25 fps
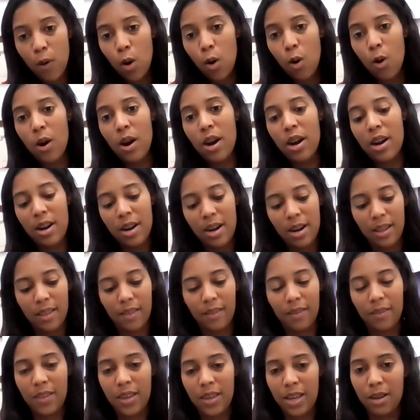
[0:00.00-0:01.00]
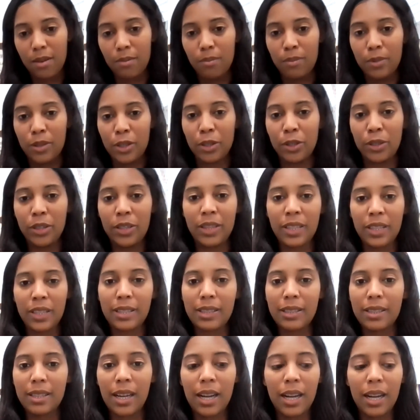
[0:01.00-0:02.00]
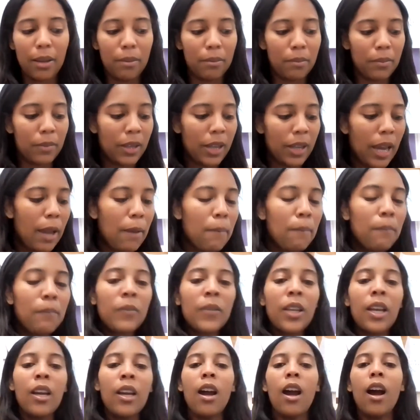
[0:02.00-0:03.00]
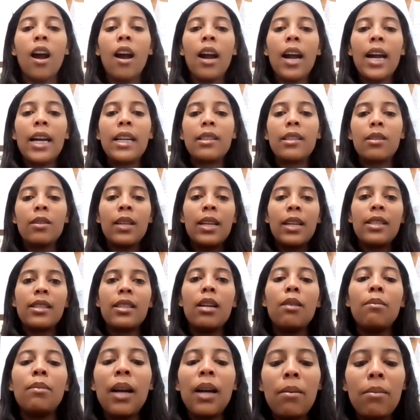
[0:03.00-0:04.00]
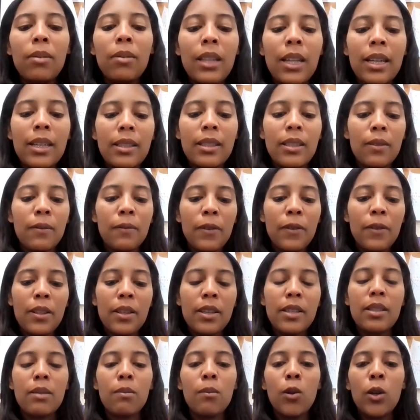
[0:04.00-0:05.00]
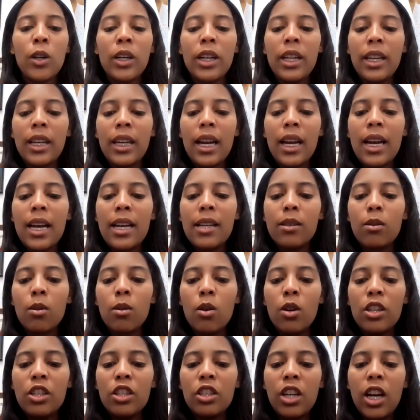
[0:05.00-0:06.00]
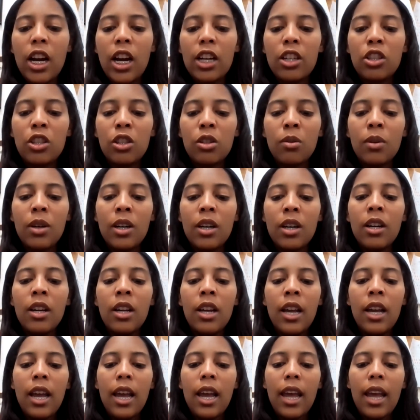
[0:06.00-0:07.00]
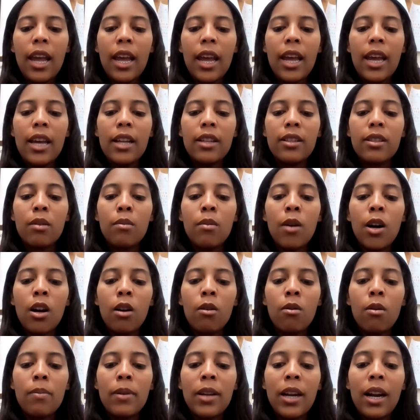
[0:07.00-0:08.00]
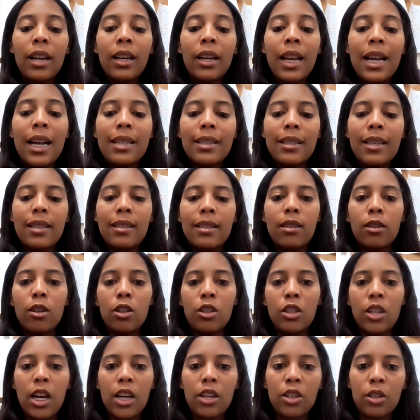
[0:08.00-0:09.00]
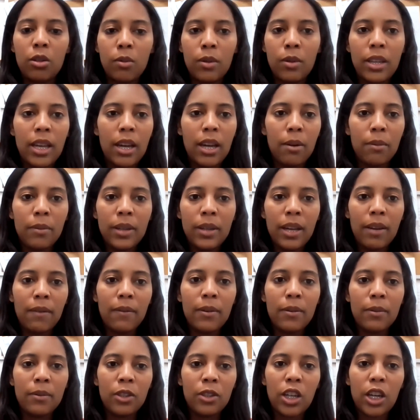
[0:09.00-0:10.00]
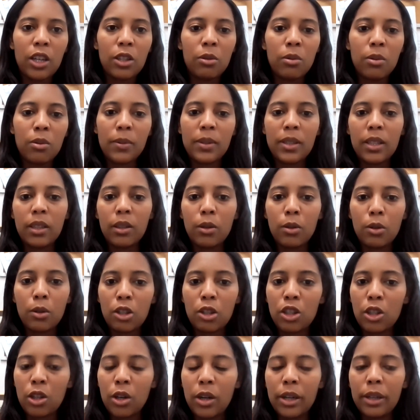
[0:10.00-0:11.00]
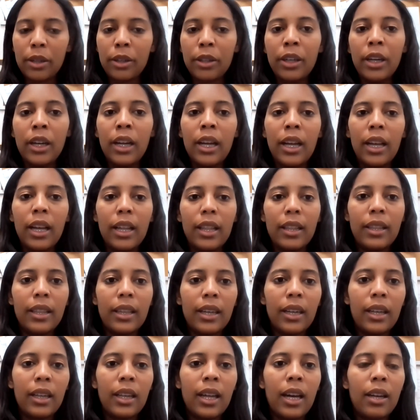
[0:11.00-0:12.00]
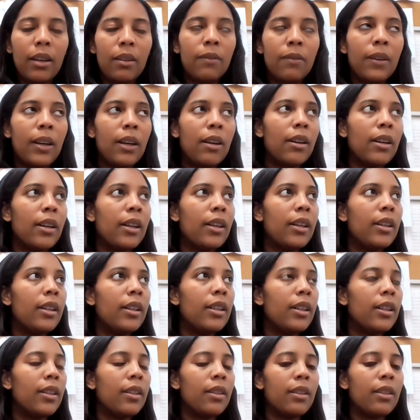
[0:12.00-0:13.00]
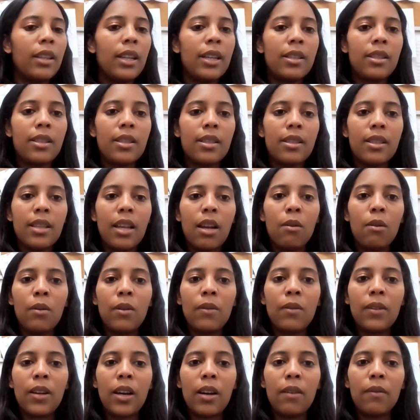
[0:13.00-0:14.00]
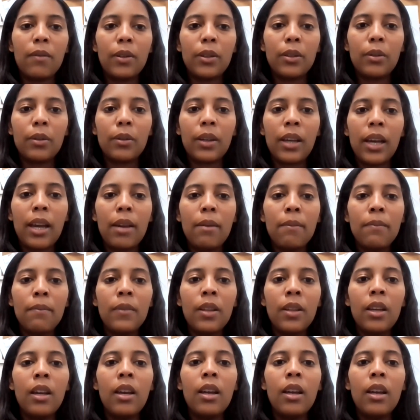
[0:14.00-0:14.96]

for them during this time. Okay. All right, so that's our Bible lesson for this morning, guys, on Joshua. And tomorrow will be our last lesson on Joshua. Yeah, we have Joshua was a little shorter than a lot of our uh, other lessons that we've covered. Okay.